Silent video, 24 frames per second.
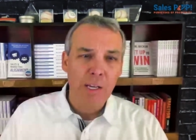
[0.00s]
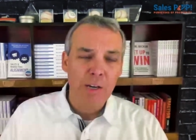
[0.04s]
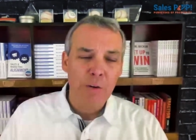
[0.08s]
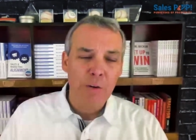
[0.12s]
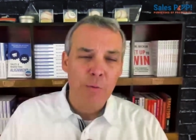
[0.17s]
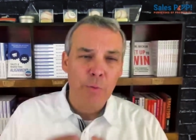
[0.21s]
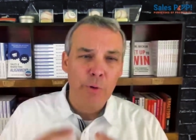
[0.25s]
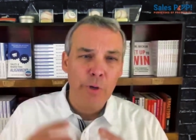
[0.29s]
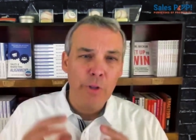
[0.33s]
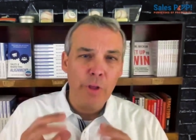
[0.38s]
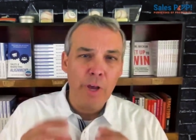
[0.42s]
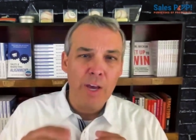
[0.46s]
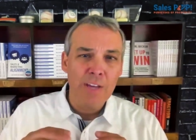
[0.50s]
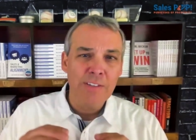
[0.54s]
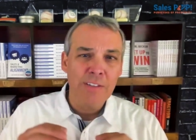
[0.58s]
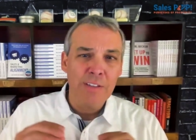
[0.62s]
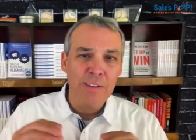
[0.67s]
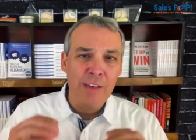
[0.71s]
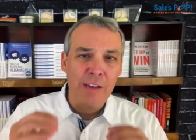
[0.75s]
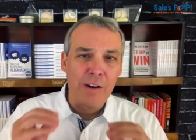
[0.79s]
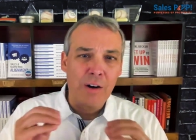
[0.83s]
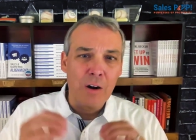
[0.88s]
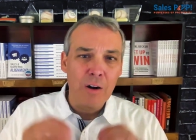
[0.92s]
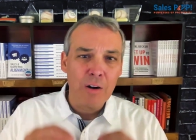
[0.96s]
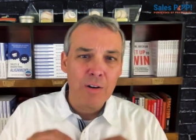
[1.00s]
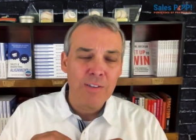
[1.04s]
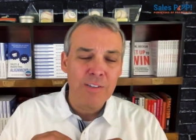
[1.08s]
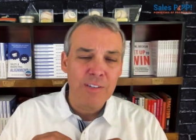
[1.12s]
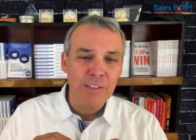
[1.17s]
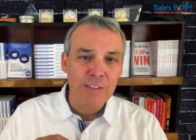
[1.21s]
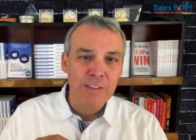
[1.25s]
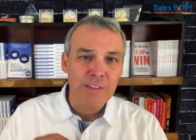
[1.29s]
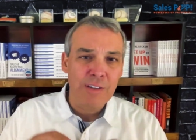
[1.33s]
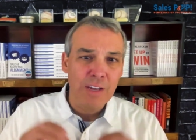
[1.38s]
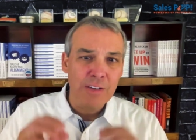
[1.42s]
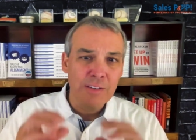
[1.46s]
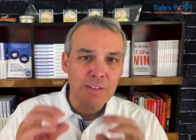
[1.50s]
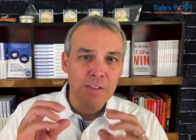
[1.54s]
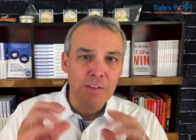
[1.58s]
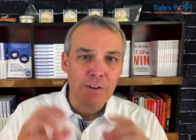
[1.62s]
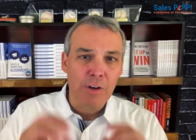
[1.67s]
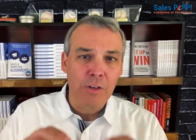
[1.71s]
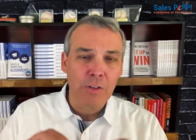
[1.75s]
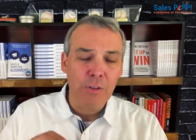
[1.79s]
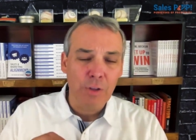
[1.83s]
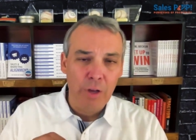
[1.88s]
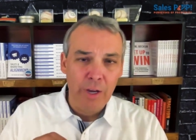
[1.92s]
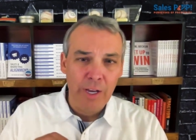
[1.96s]
kind of realizing that our success is
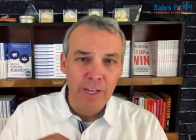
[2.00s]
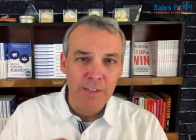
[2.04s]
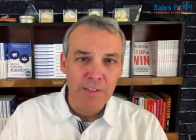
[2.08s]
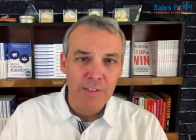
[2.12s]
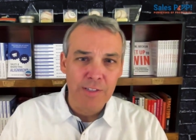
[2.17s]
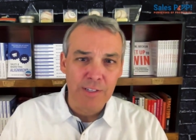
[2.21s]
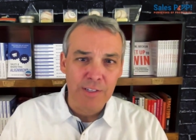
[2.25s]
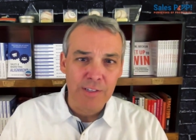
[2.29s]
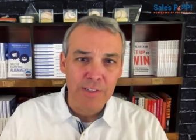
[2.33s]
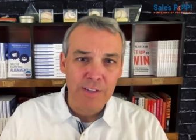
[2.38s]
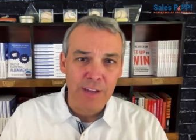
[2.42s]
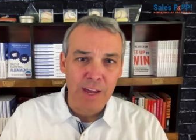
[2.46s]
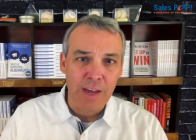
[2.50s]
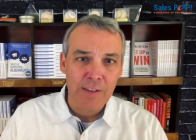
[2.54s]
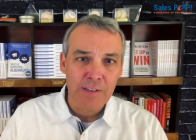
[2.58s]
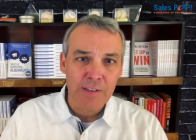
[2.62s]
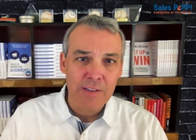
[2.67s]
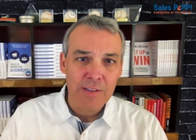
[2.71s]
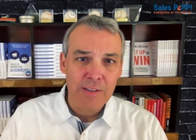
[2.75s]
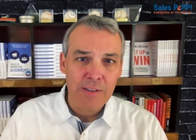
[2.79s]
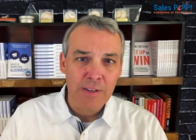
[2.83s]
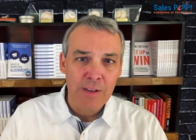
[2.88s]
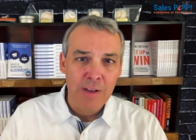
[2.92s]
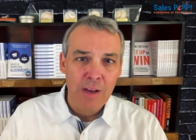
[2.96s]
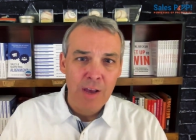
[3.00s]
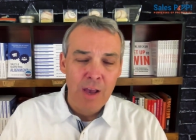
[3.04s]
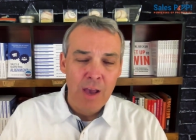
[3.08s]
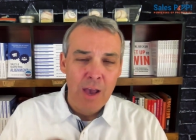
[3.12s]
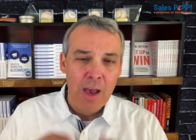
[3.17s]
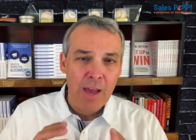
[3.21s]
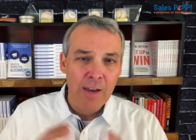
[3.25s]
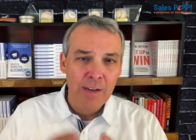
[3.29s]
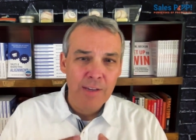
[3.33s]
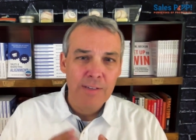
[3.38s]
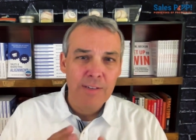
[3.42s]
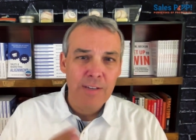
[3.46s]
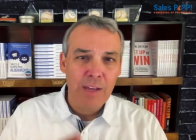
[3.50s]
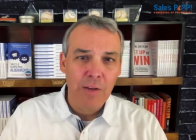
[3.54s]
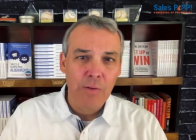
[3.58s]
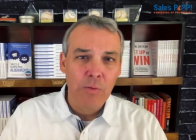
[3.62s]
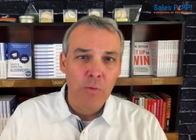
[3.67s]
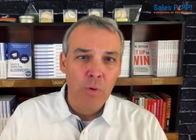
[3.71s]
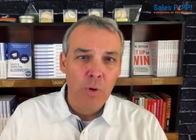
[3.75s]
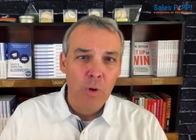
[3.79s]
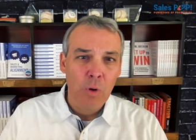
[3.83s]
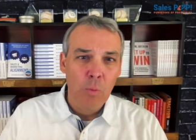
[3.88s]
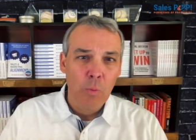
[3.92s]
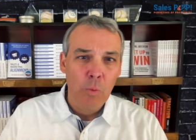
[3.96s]
our client's success? And I
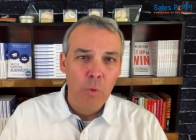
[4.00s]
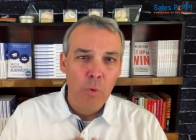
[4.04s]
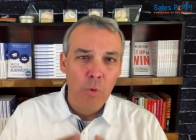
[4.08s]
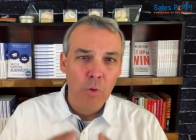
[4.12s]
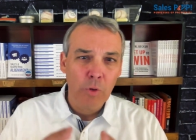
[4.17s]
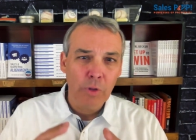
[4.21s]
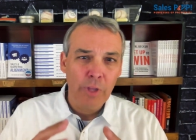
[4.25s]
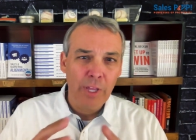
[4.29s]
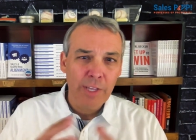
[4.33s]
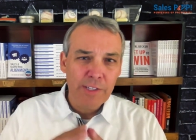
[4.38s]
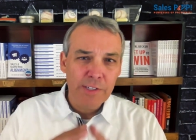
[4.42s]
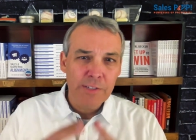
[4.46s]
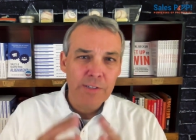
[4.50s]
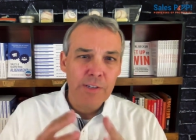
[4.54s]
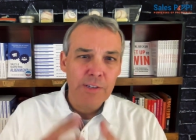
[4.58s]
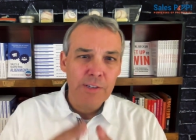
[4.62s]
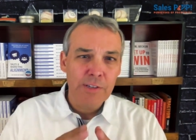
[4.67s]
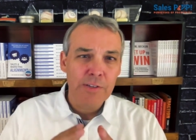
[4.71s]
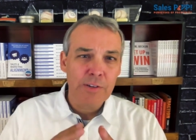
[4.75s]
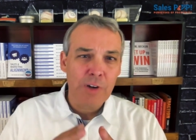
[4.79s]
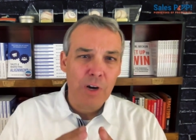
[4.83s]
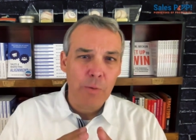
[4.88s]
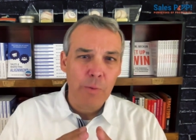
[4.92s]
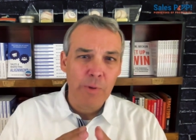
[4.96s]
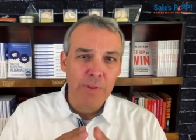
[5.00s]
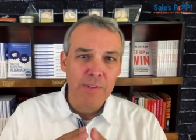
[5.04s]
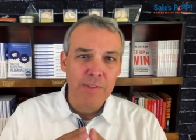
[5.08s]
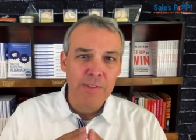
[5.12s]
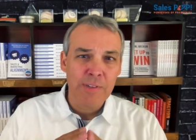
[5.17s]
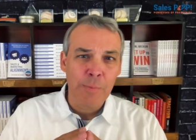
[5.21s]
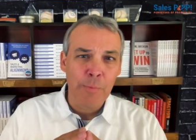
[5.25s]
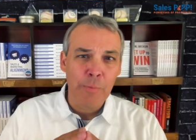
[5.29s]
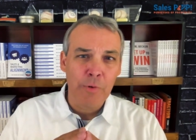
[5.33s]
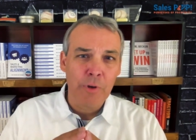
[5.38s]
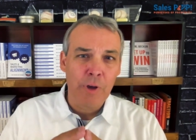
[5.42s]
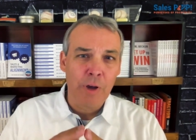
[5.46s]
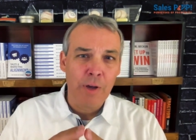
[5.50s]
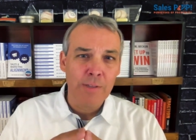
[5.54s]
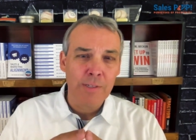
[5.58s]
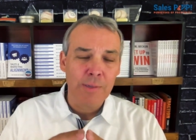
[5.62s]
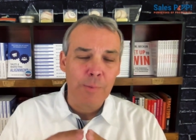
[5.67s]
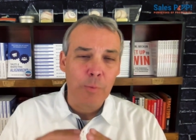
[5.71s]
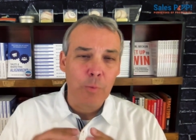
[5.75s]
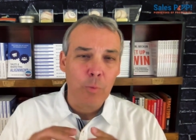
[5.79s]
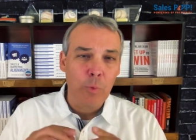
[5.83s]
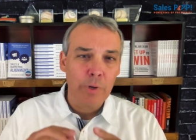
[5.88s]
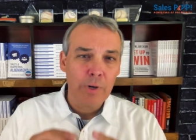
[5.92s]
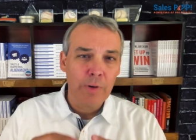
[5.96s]
said, well, let's just start with a simple
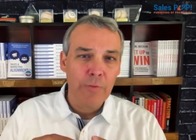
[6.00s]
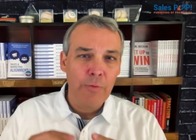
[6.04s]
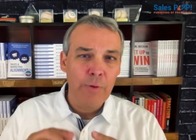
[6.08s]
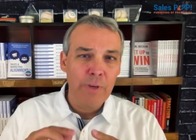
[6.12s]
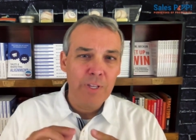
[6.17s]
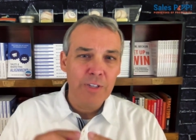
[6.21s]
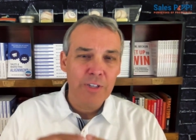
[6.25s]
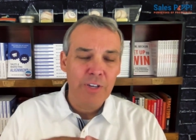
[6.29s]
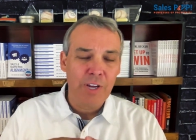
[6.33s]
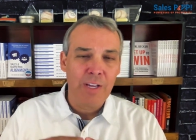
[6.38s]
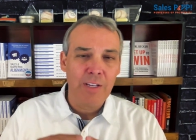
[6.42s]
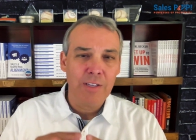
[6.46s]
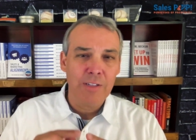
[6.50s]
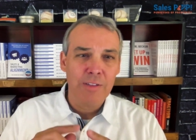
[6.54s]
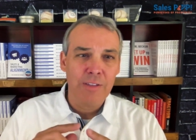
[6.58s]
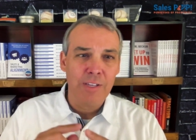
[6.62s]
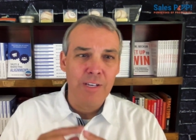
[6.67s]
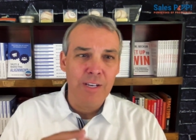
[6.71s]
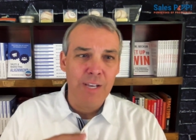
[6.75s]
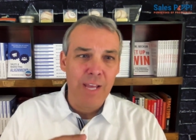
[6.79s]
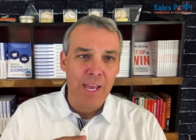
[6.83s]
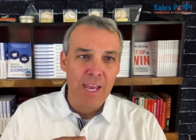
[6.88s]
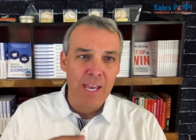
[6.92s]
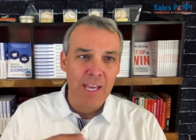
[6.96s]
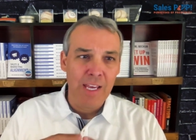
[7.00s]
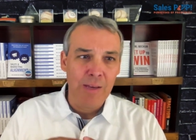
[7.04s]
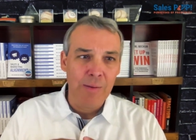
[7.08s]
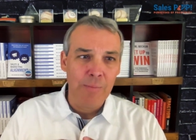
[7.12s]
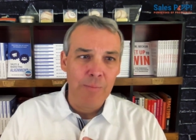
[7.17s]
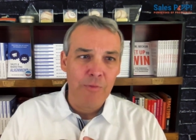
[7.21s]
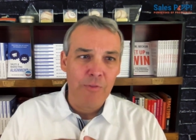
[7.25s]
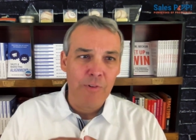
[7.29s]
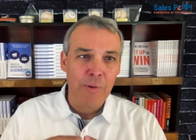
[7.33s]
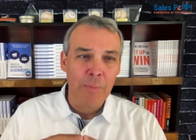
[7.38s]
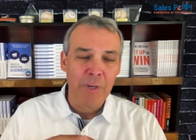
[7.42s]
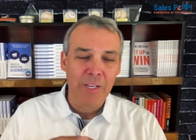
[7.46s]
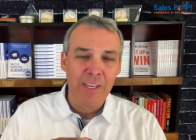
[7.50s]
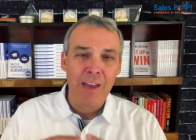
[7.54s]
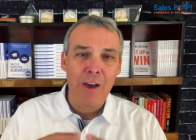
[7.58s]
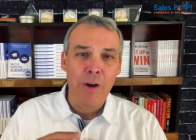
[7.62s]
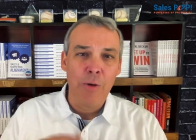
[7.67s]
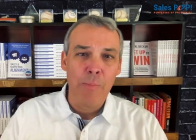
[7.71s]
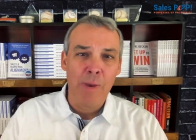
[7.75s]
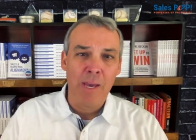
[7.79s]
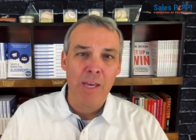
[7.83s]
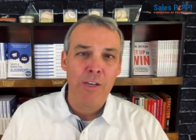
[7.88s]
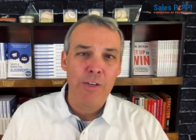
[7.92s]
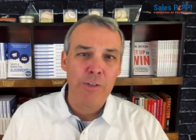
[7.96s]
concept. What if we change the name from
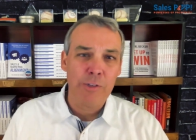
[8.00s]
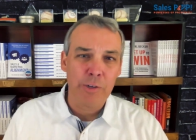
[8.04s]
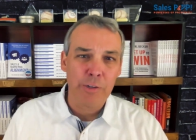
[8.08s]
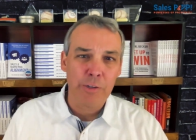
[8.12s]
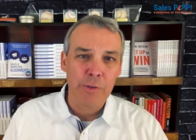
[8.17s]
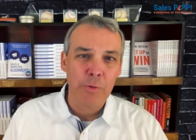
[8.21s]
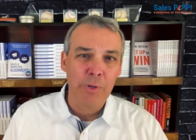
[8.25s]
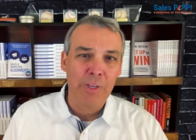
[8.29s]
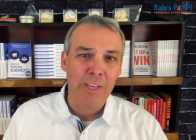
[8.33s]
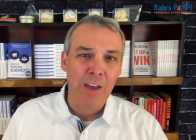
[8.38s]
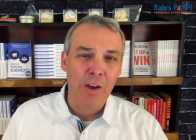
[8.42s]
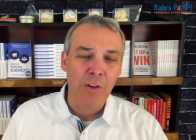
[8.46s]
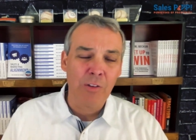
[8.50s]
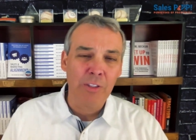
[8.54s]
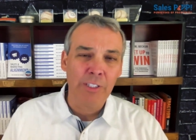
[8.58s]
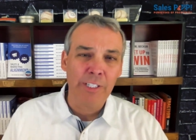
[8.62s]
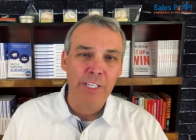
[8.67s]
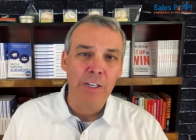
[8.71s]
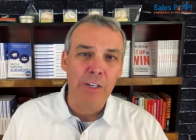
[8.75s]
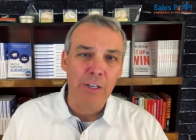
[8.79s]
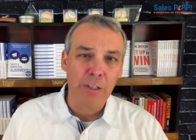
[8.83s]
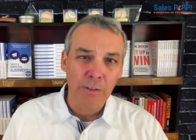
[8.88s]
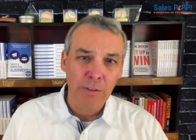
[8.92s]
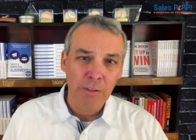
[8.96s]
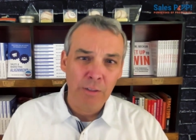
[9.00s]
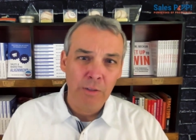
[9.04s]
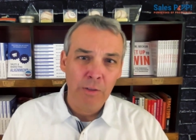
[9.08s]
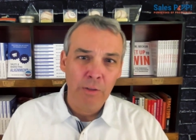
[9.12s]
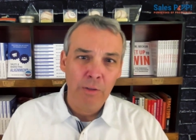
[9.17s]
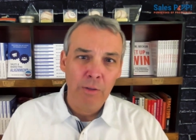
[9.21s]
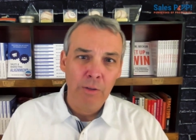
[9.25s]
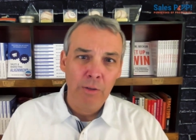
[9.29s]
account manager to account leader?